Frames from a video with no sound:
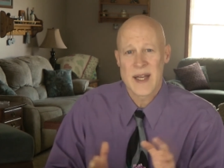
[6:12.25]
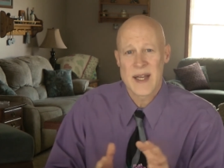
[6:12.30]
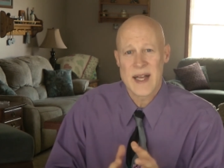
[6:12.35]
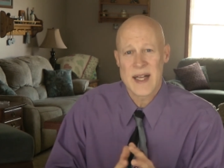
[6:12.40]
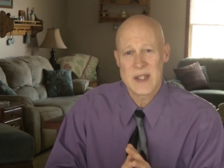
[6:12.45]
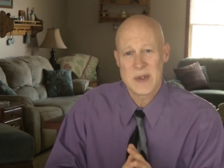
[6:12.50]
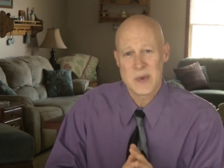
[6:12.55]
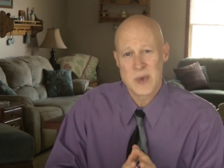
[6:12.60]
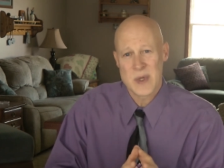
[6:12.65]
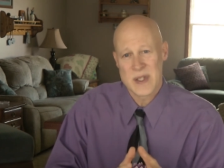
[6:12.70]
And
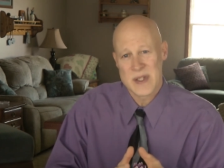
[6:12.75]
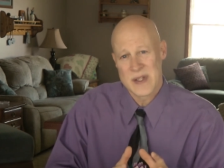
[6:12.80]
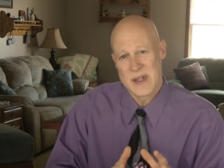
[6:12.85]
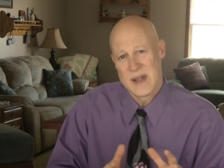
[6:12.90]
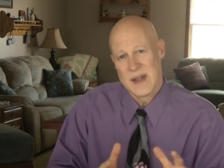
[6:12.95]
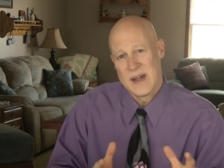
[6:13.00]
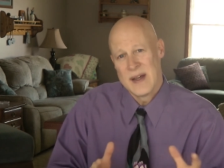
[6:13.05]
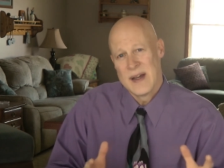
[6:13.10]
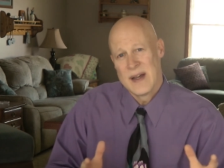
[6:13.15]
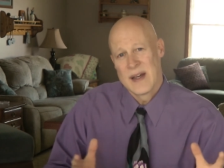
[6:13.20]
that's what's
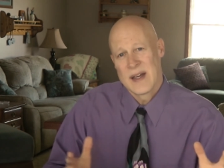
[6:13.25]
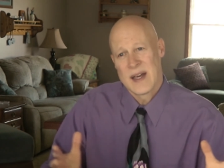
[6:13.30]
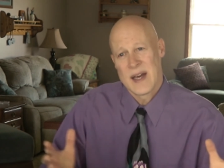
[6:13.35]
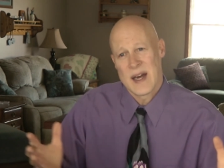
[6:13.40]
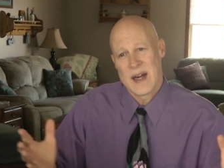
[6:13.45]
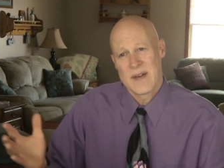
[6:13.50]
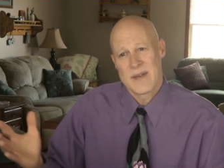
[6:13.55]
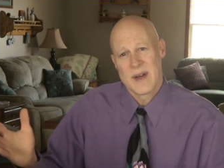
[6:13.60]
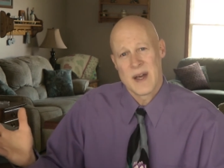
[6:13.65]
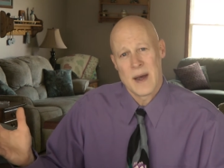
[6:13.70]

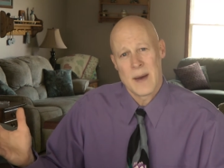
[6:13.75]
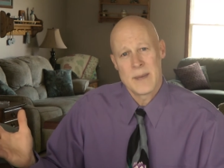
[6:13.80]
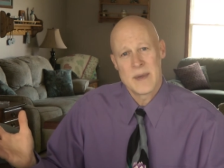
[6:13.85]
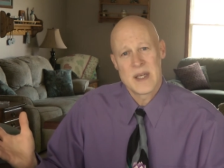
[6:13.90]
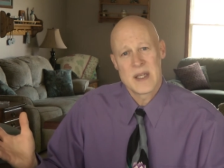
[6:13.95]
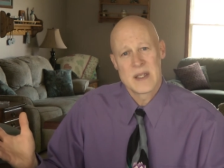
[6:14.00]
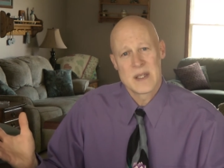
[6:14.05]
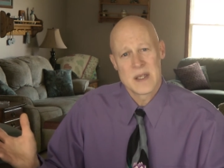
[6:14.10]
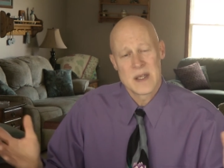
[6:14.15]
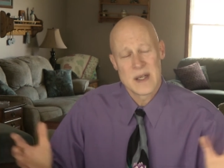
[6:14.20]
kind of
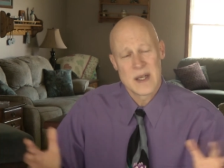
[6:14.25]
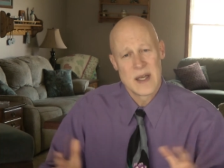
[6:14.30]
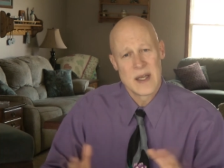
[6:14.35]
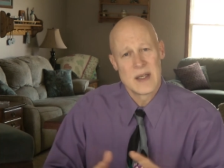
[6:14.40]
coming to,